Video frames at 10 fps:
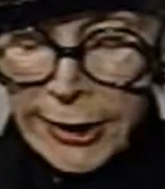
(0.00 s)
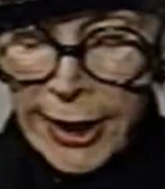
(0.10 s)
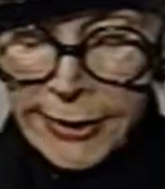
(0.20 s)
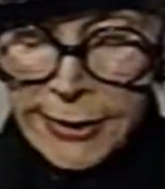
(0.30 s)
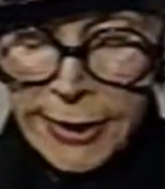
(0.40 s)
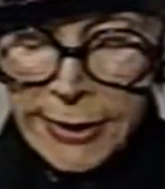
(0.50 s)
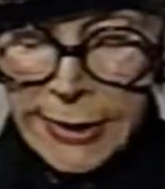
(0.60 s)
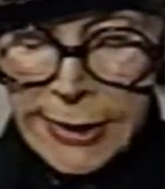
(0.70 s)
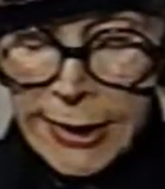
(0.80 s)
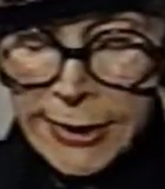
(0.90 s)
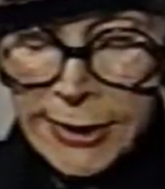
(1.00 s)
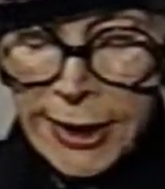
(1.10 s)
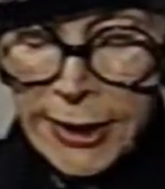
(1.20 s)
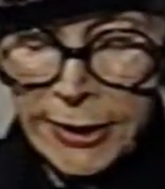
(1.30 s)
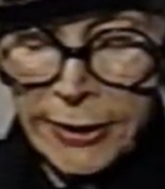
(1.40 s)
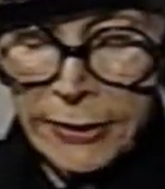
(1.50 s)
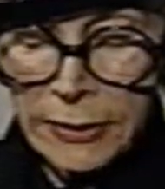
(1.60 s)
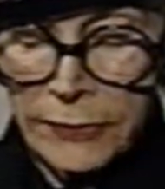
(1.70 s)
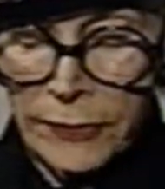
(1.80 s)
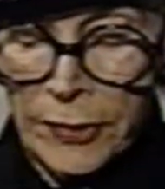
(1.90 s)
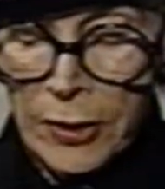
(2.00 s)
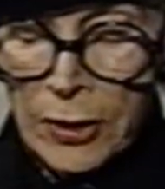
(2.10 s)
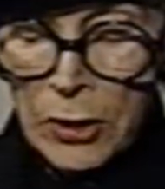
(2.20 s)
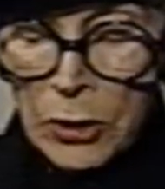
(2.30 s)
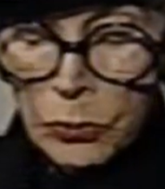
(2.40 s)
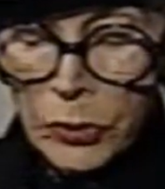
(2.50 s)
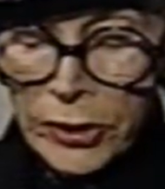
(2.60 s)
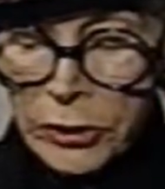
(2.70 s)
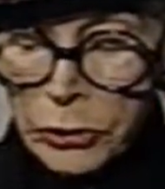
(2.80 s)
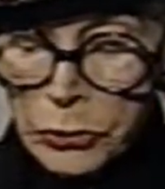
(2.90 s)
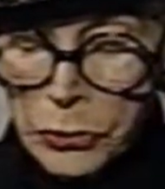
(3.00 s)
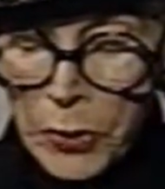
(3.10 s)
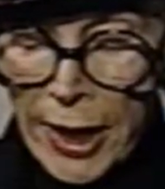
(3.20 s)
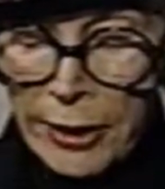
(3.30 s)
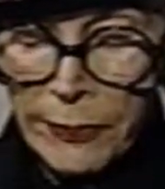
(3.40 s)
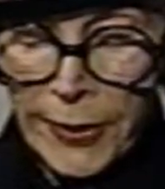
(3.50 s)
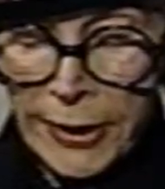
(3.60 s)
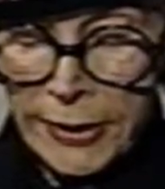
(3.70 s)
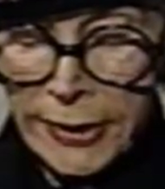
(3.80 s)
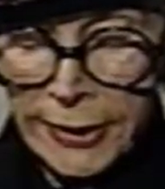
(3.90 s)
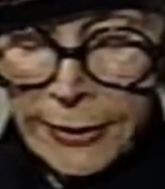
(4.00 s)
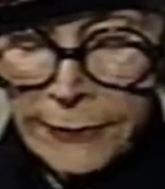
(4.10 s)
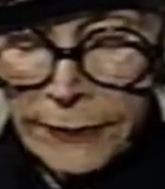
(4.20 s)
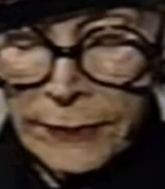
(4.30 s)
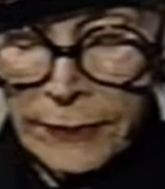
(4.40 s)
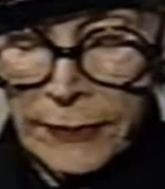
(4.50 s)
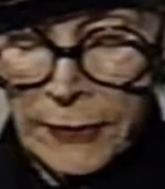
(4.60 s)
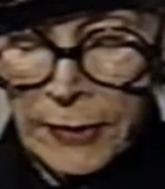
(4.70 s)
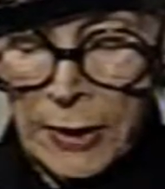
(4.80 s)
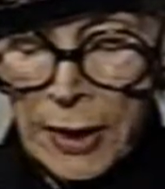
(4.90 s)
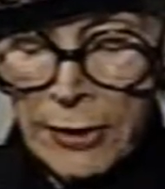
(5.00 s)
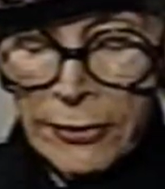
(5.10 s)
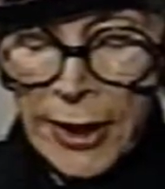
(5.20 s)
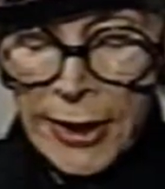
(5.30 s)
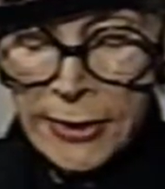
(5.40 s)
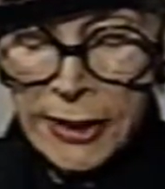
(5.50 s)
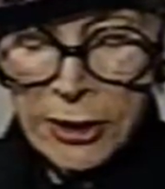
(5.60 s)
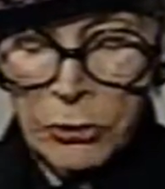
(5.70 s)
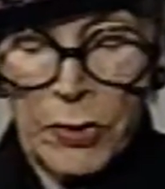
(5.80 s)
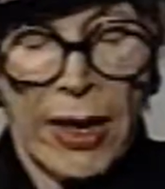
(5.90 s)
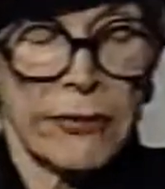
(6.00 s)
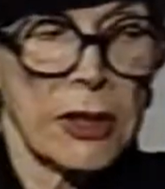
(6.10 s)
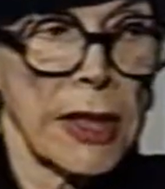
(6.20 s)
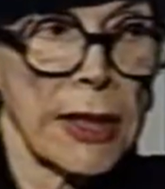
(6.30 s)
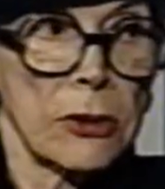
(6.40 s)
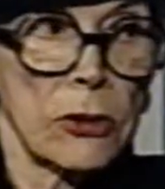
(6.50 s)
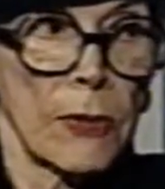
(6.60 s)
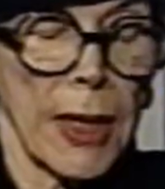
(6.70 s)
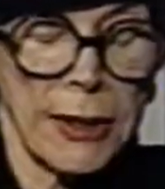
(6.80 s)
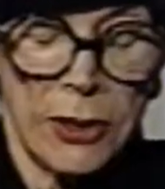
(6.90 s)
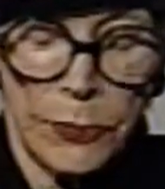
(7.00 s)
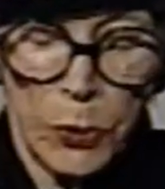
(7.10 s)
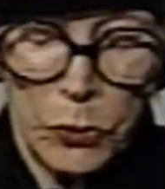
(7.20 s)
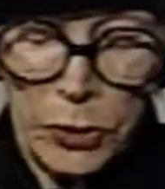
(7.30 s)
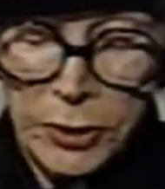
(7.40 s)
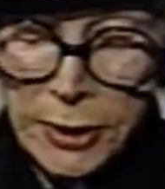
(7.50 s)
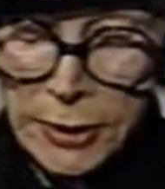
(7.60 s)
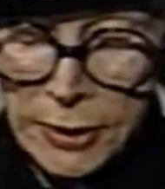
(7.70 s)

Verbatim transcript: 1916, with a new trial pending, they did gravitate to my support.